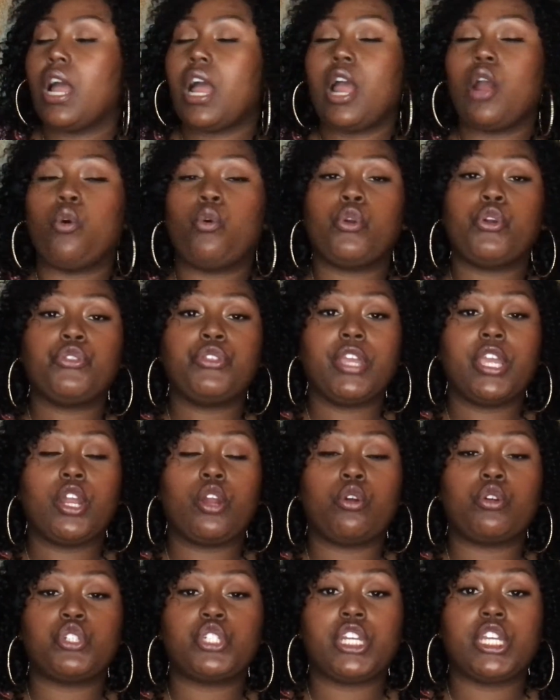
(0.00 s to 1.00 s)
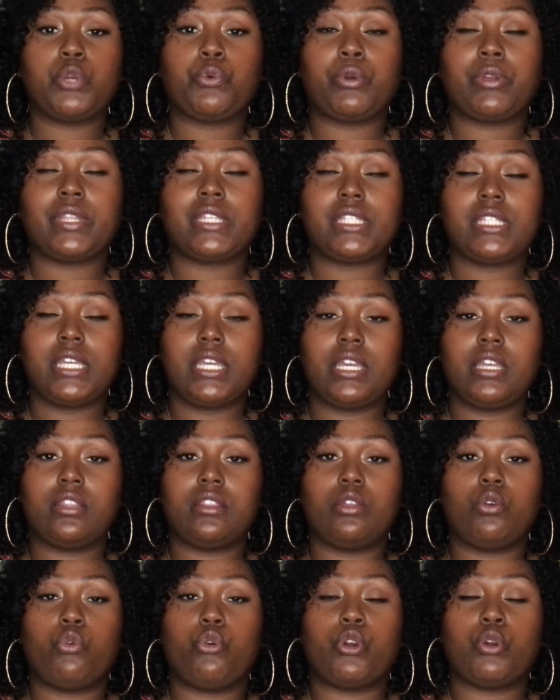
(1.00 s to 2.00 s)
I ordered the hair on January the 10th.
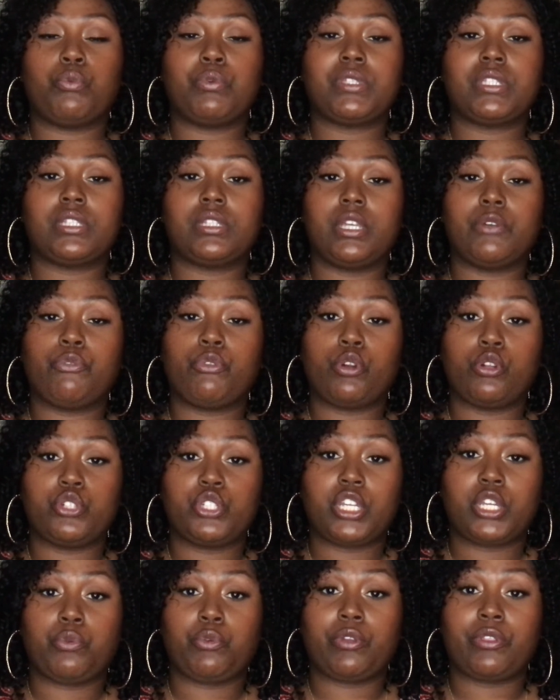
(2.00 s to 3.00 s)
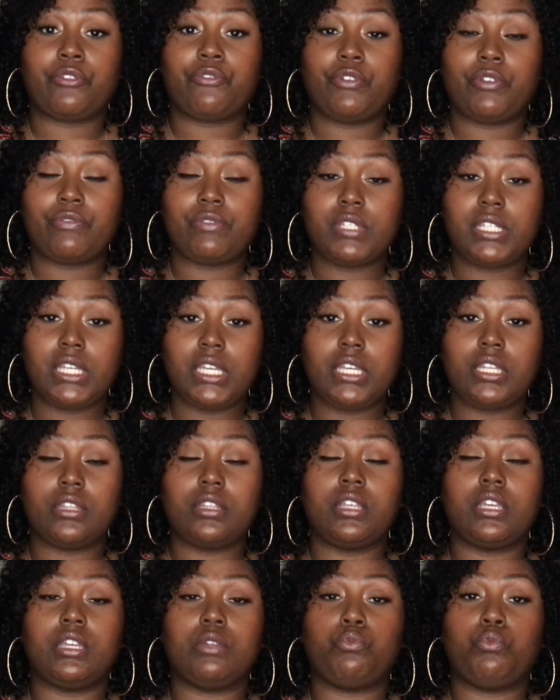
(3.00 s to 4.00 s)
The order was delivered on January the 15th.
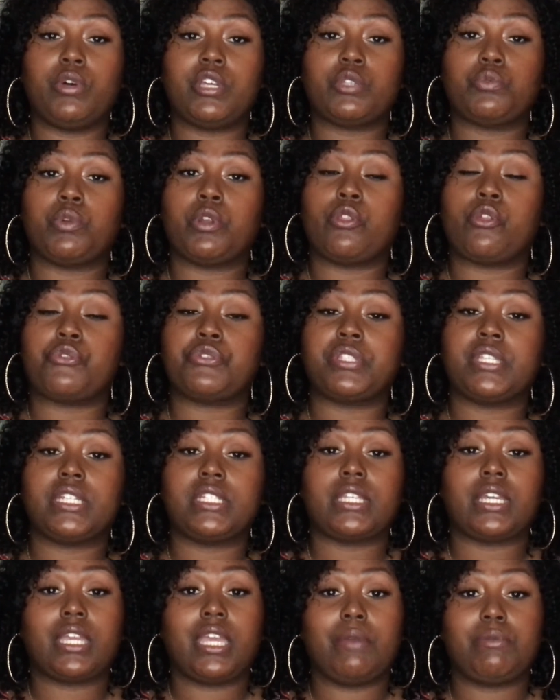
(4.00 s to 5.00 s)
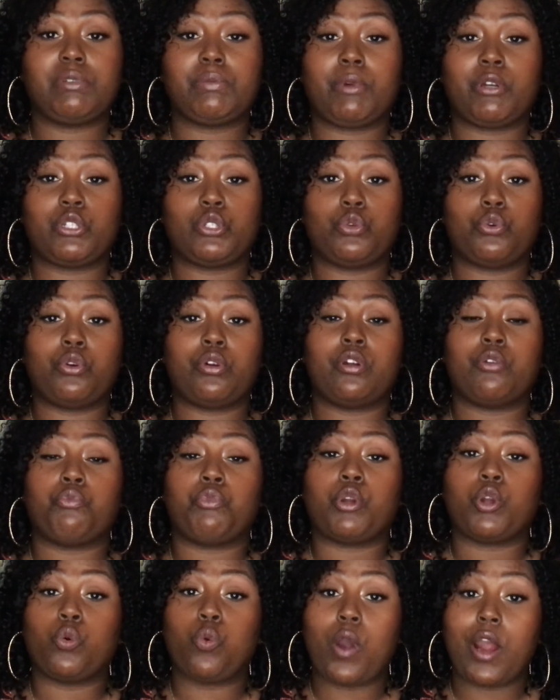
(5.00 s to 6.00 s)
It was one of those things that came to my door,
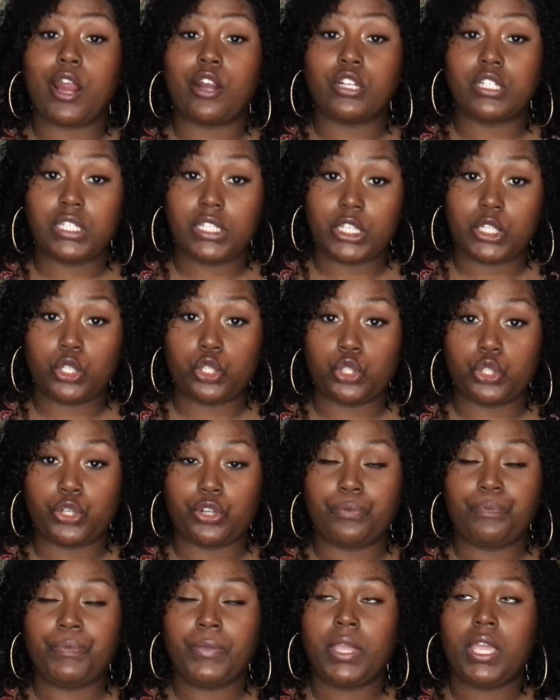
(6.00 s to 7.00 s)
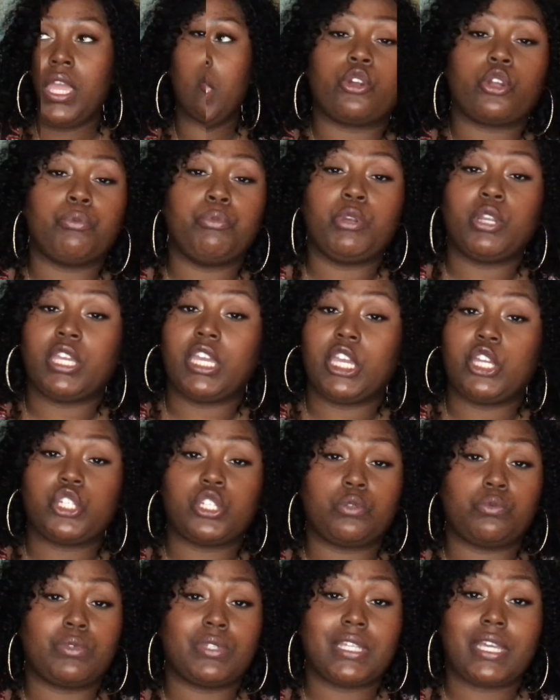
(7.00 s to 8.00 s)
required signature. Seller
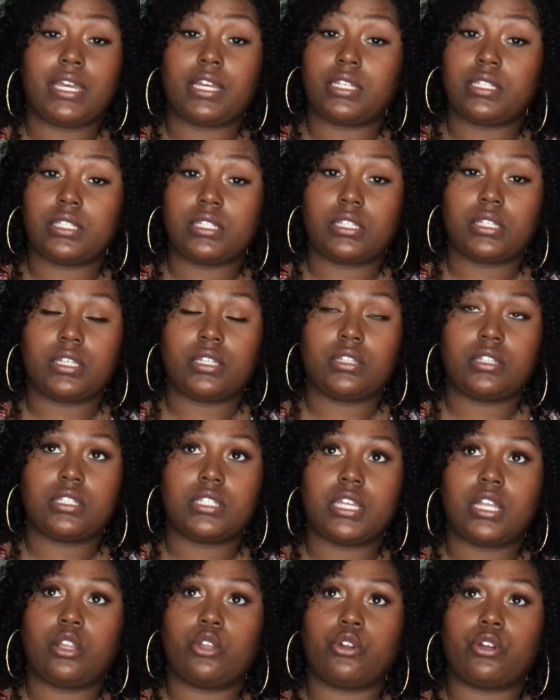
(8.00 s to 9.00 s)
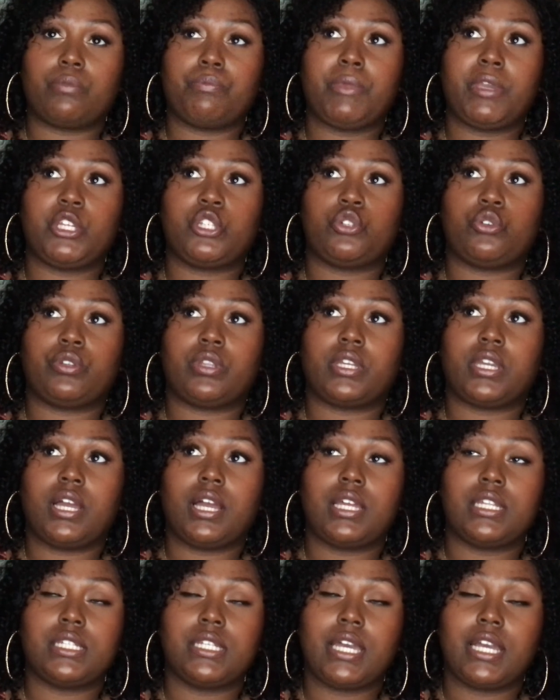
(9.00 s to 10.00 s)
communication was excellent. The seller made sure to
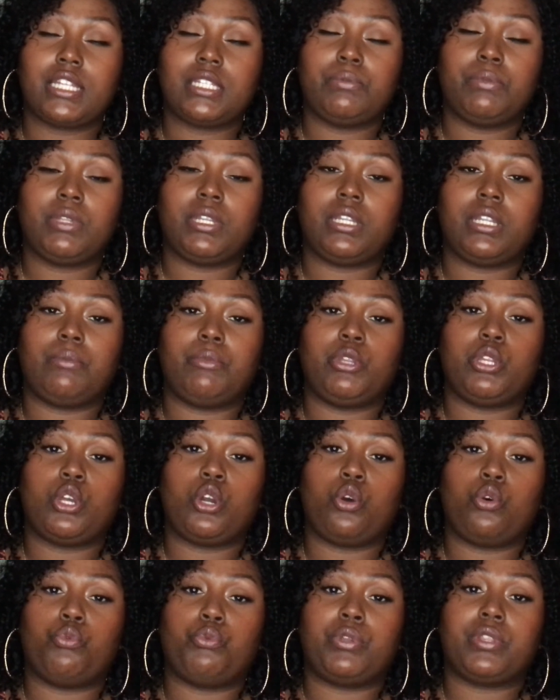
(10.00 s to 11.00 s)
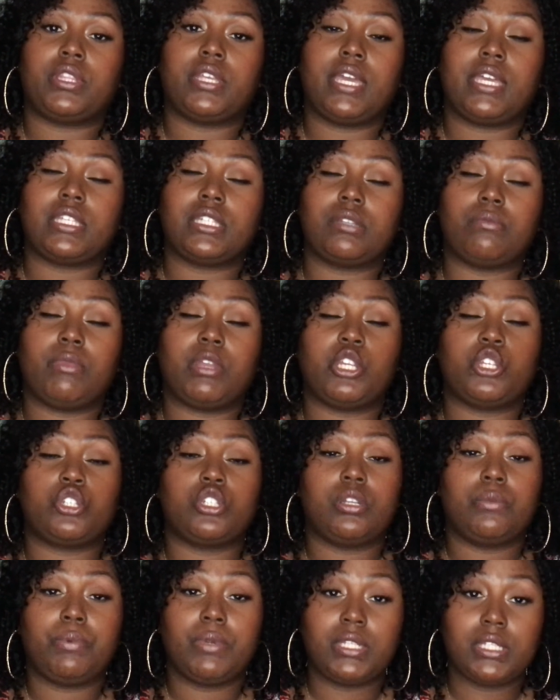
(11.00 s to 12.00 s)
contact me to let me know what the estimated
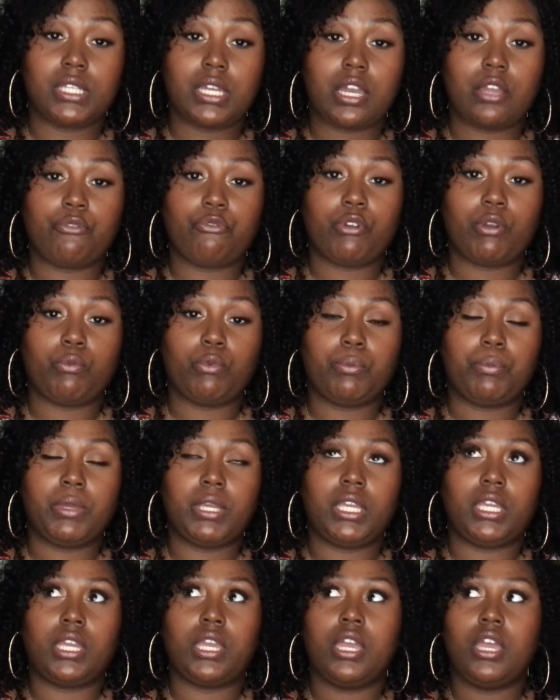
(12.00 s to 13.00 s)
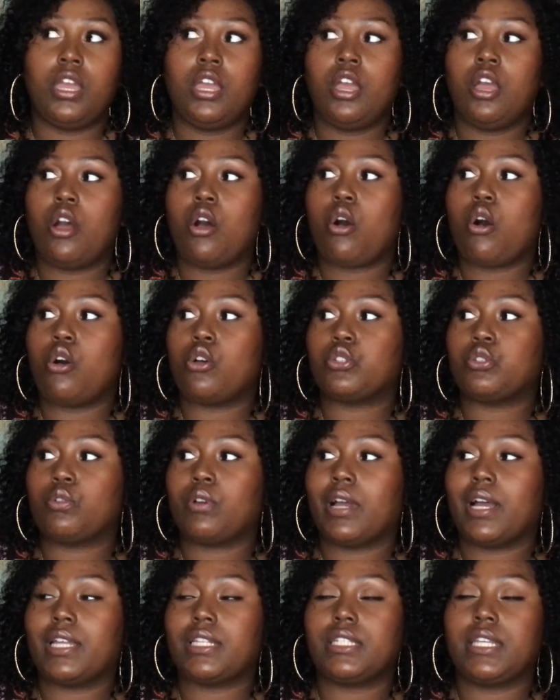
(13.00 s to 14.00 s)
shipping time frame would be. Also
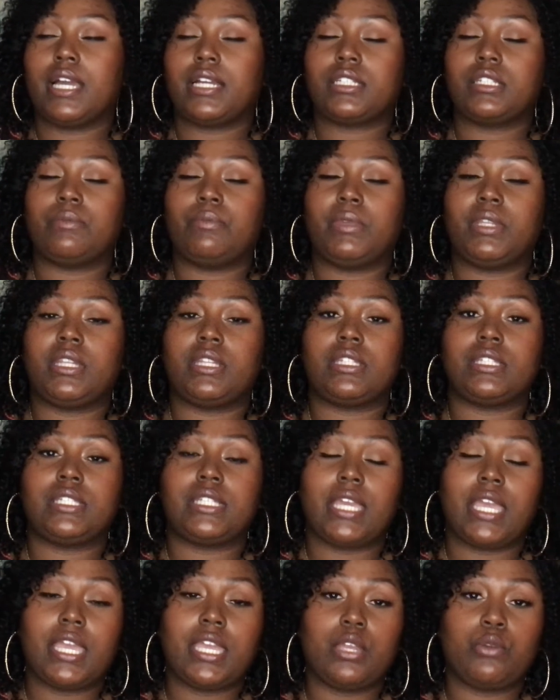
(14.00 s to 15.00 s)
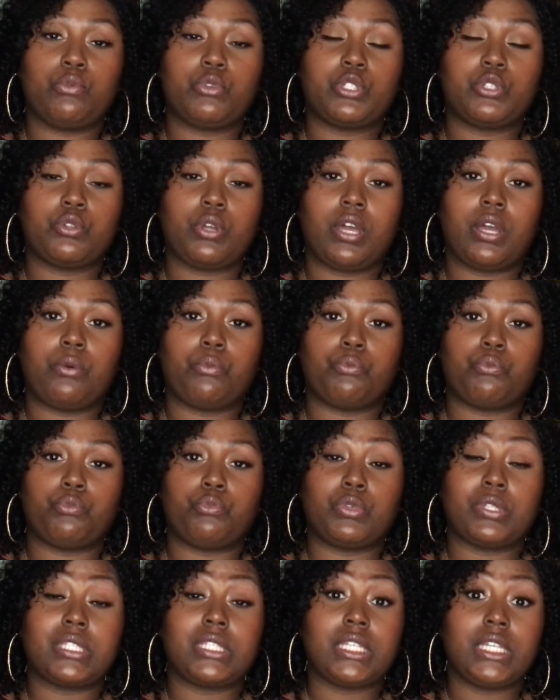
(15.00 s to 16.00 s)
contacted me the day it was um,
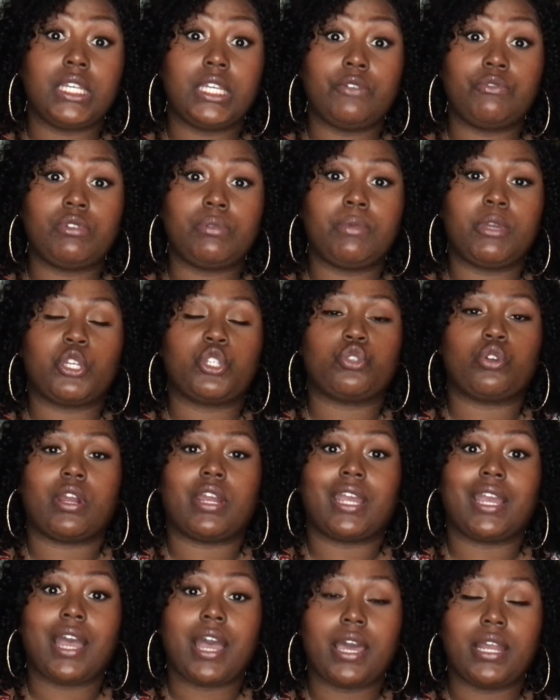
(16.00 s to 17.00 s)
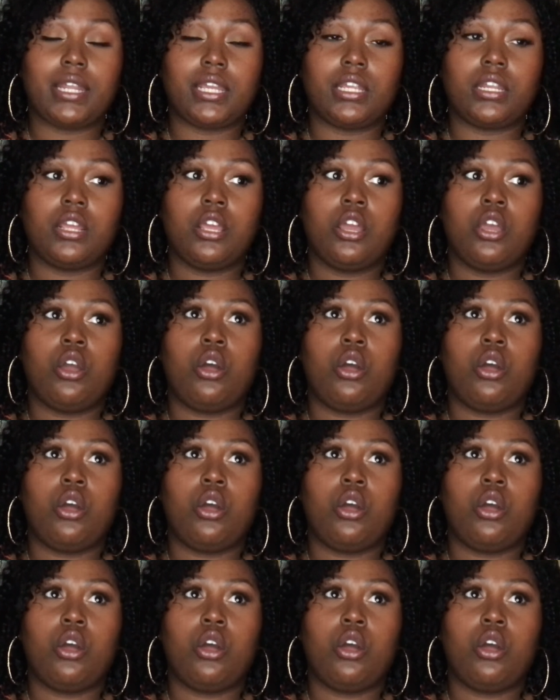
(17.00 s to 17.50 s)
received to make sure I got it.